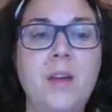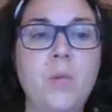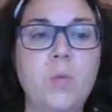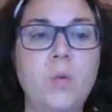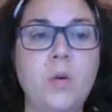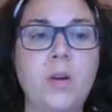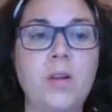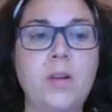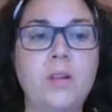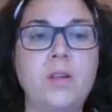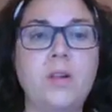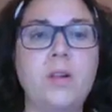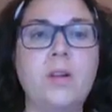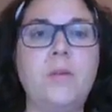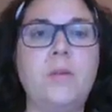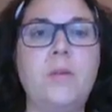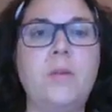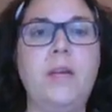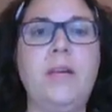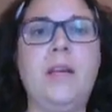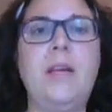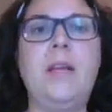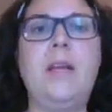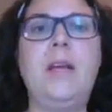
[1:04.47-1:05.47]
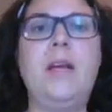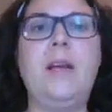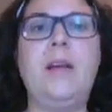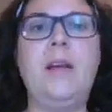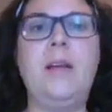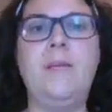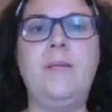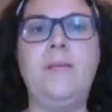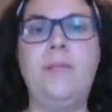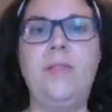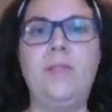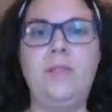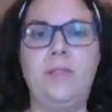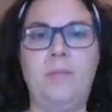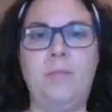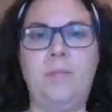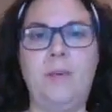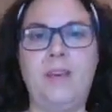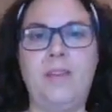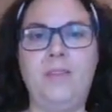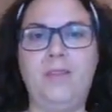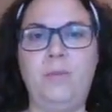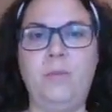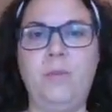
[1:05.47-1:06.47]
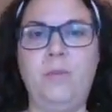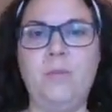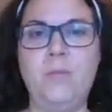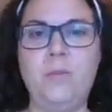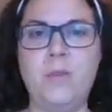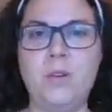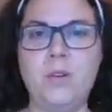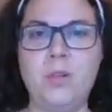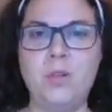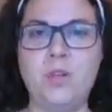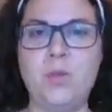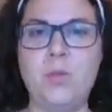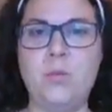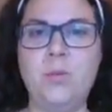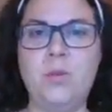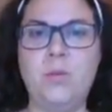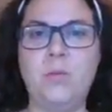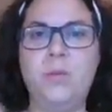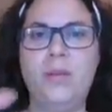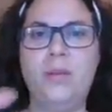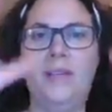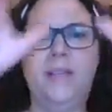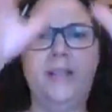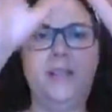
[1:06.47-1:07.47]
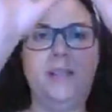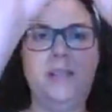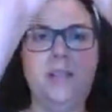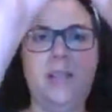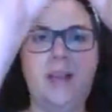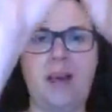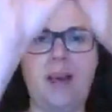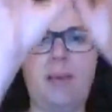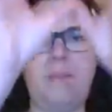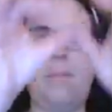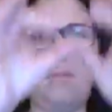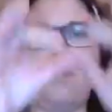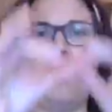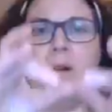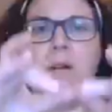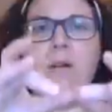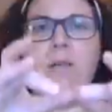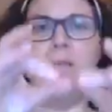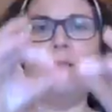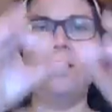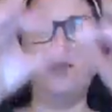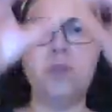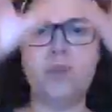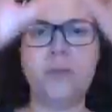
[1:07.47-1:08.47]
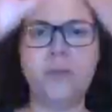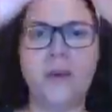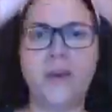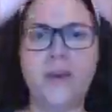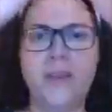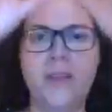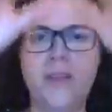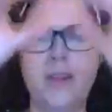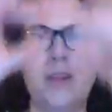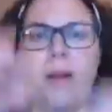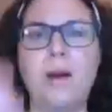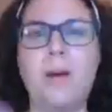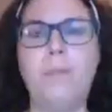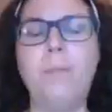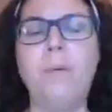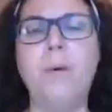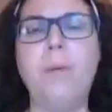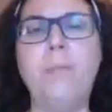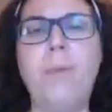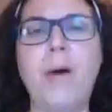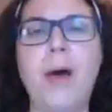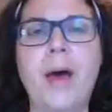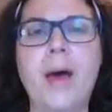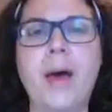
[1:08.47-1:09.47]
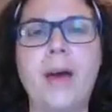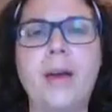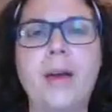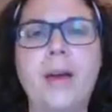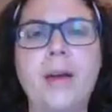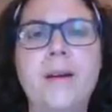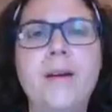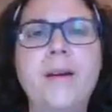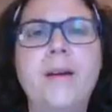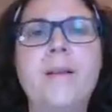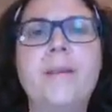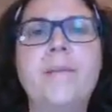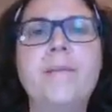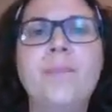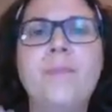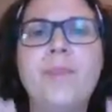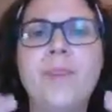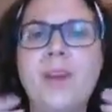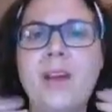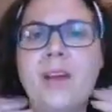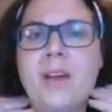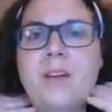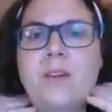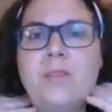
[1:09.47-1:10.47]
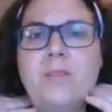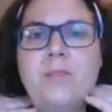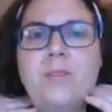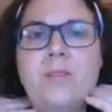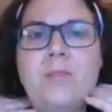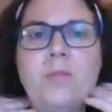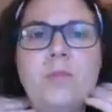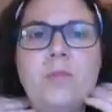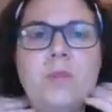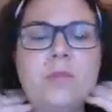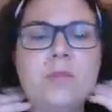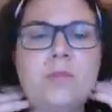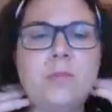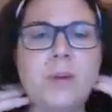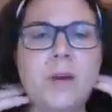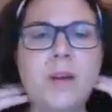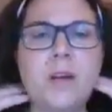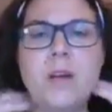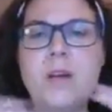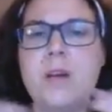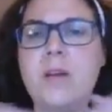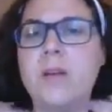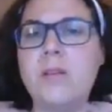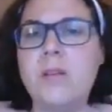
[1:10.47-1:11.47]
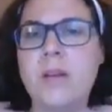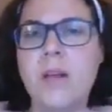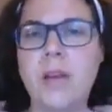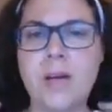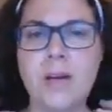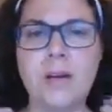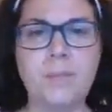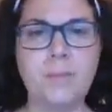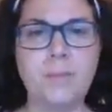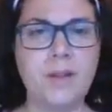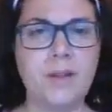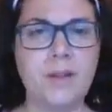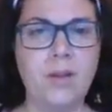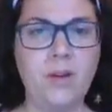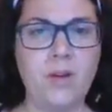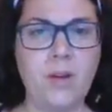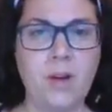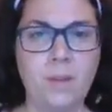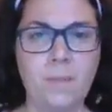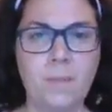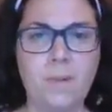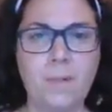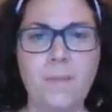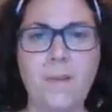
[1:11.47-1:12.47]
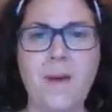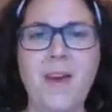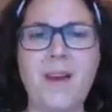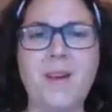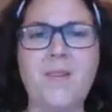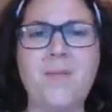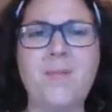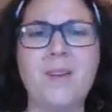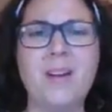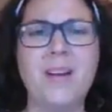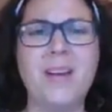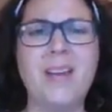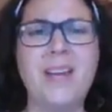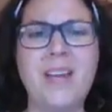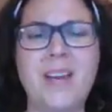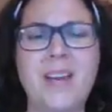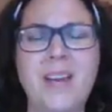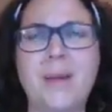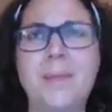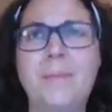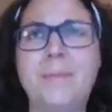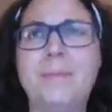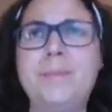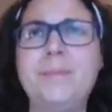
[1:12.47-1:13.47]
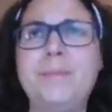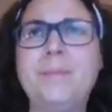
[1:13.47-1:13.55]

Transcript: we're going to talk about getting the space between our shoulder blades, that part of your spine, that upper back, not your cervical spine, not your neck, but your upper back. We're going to get it